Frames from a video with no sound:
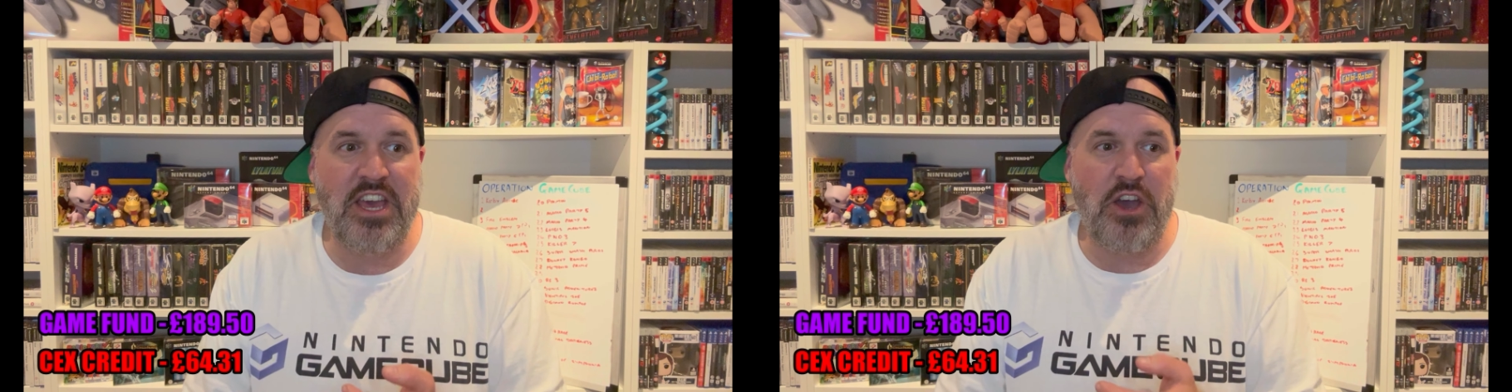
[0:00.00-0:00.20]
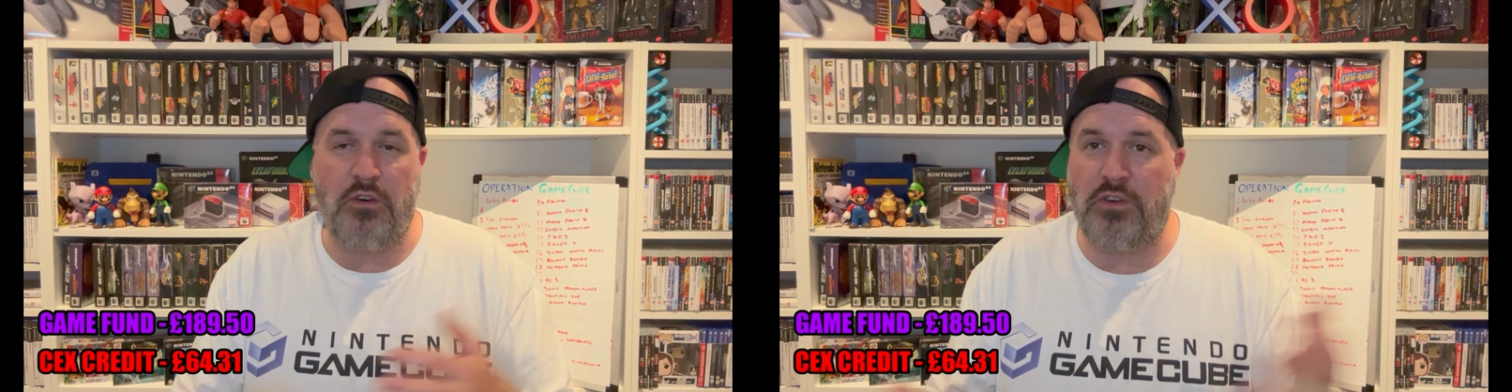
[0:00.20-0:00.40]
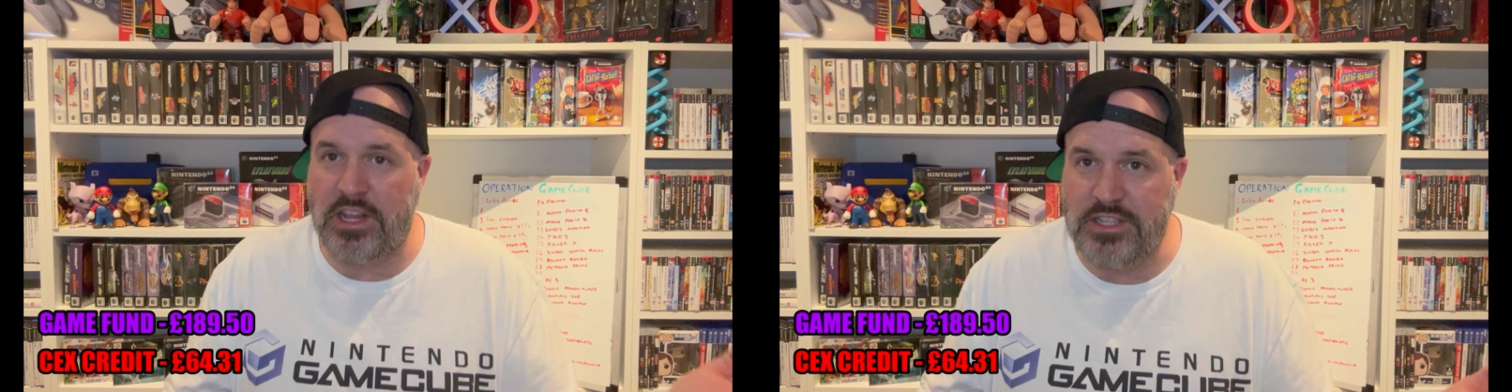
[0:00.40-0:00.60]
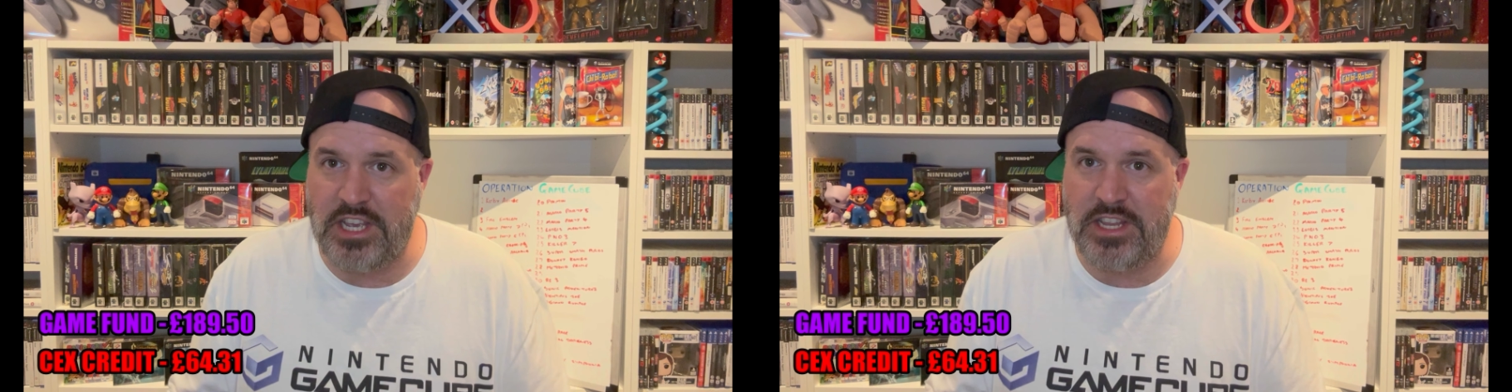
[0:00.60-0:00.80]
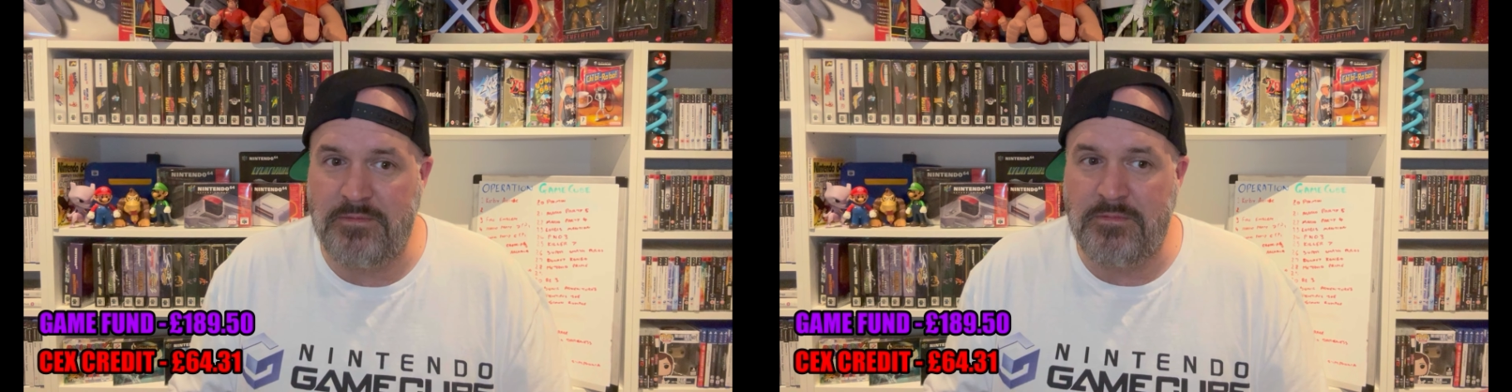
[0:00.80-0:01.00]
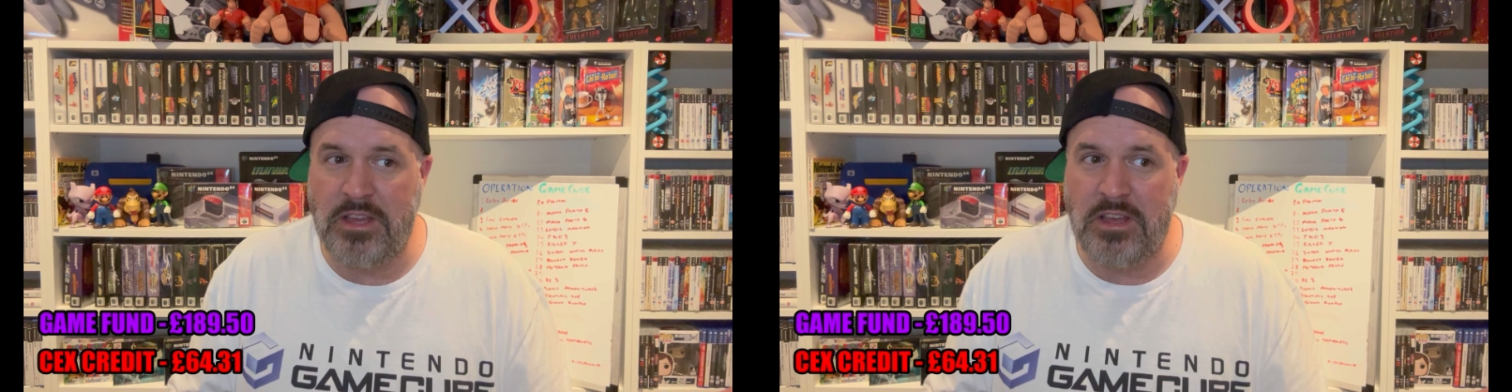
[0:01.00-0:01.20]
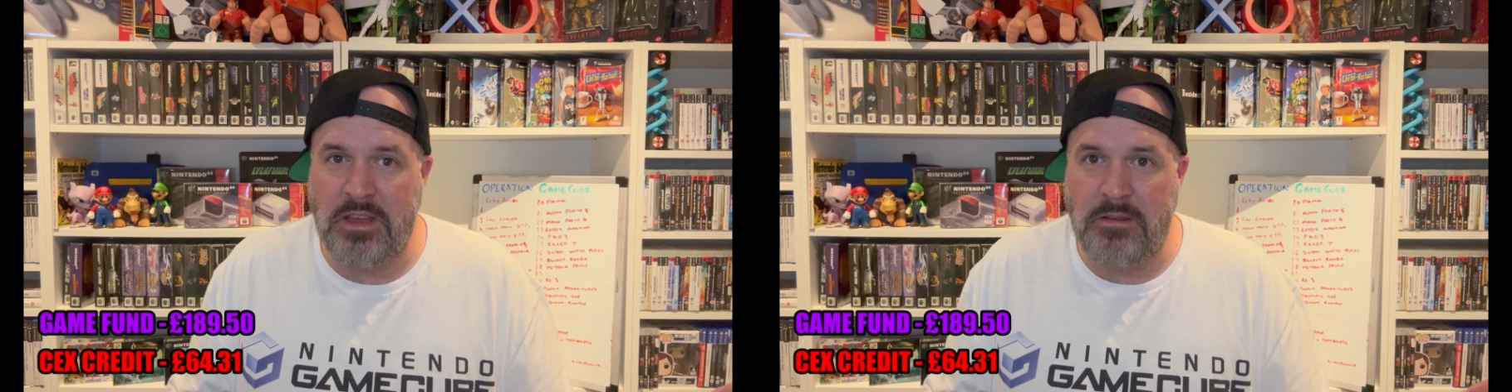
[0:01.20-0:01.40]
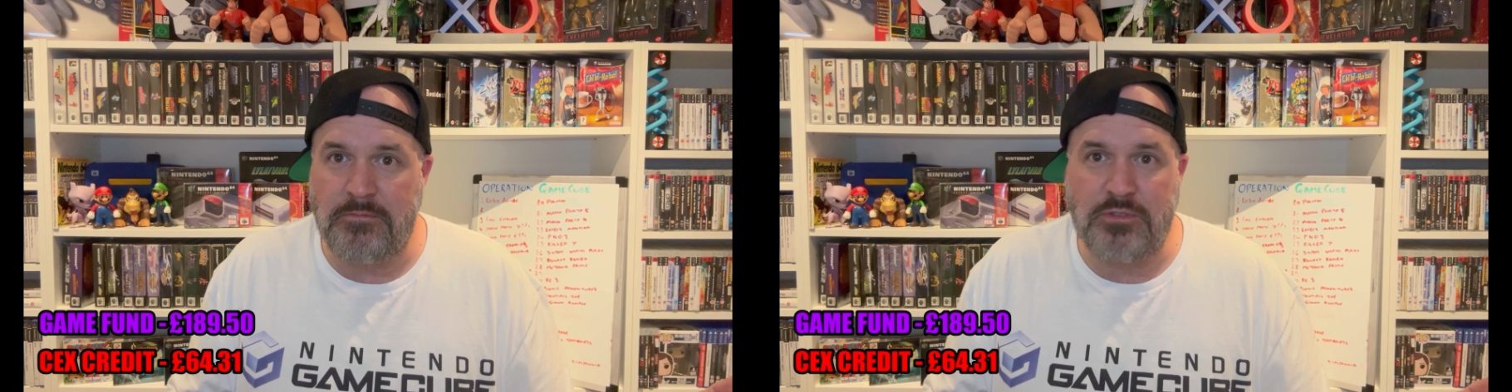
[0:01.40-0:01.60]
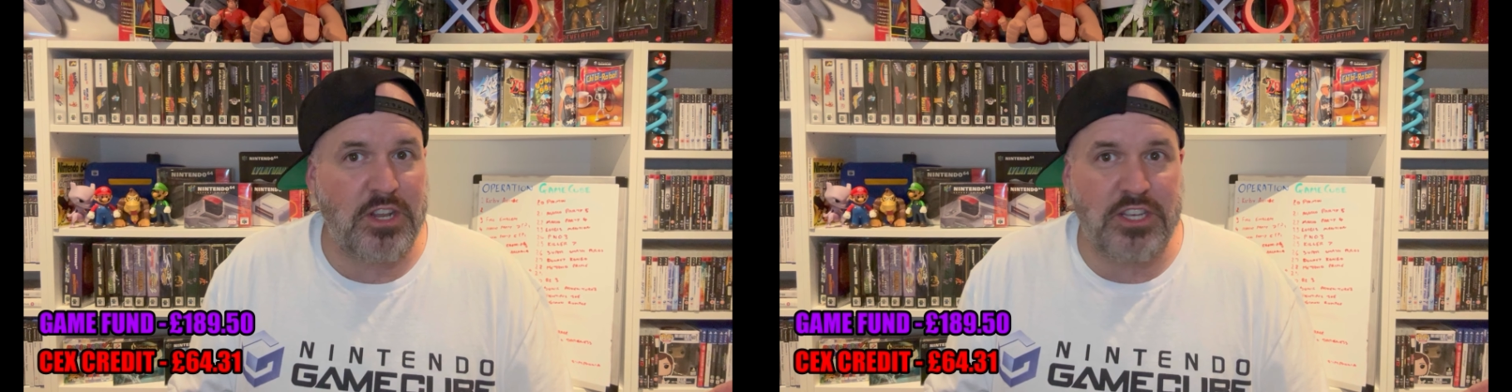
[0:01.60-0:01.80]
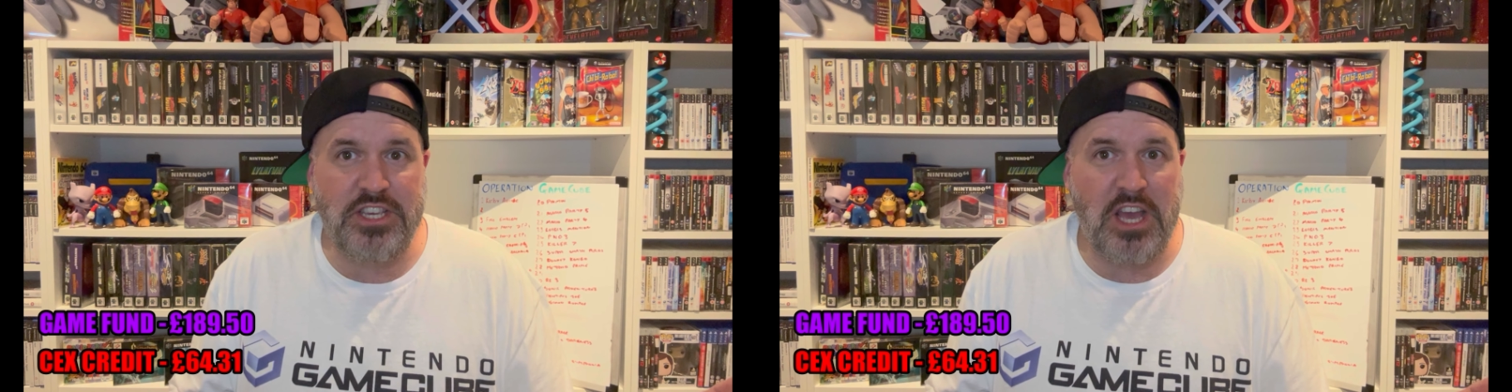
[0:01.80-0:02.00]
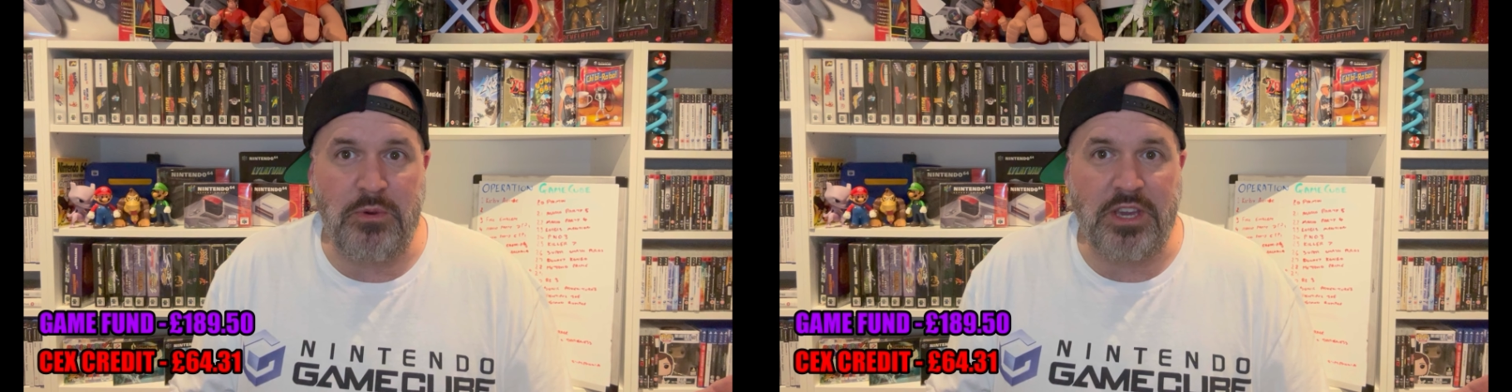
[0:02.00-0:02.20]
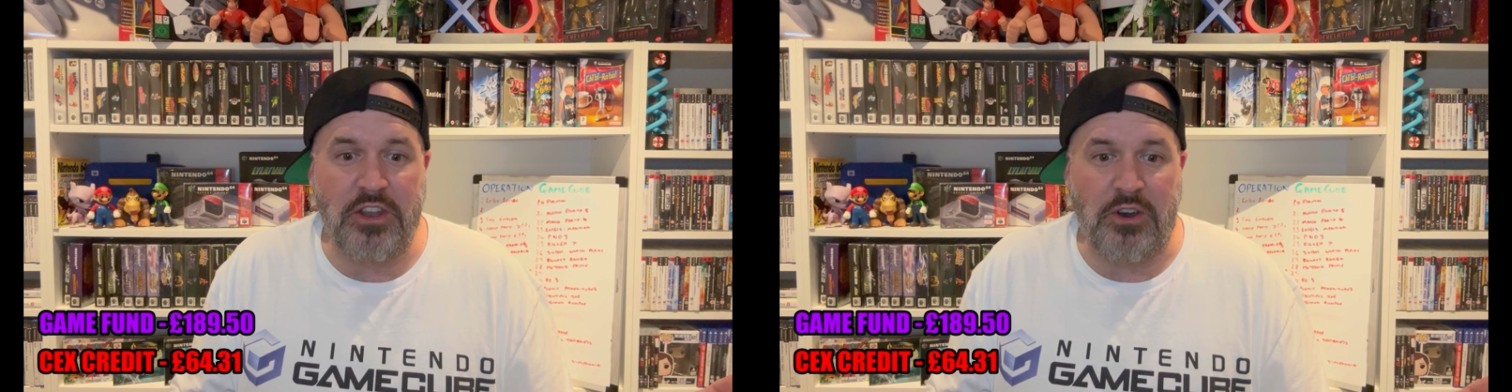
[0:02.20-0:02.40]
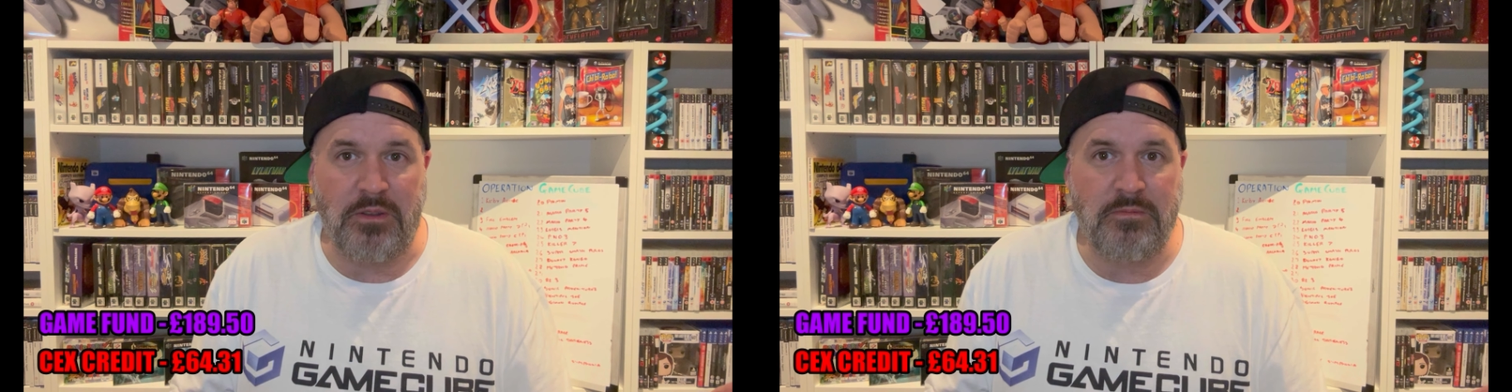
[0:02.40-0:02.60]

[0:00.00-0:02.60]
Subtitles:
of hunting. So let's see how we get on.